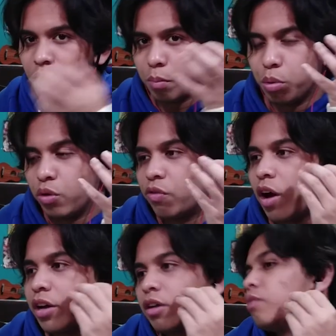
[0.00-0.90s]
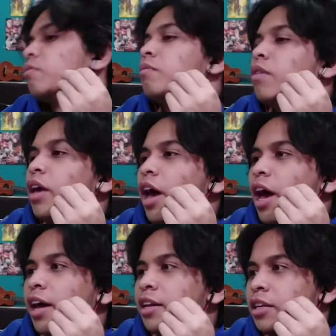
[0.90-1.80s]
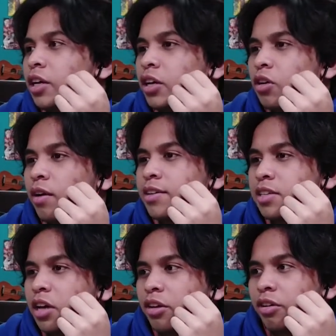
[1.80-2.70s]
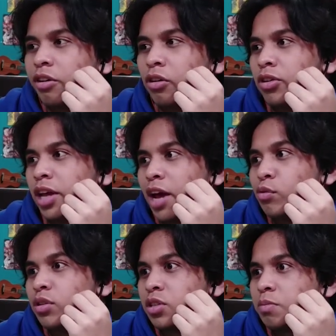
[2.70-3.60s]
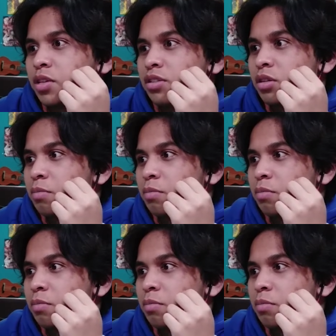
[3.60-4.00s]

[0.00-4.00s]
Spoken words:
blue fire? And the crazy yandere girl that everyone's obsessed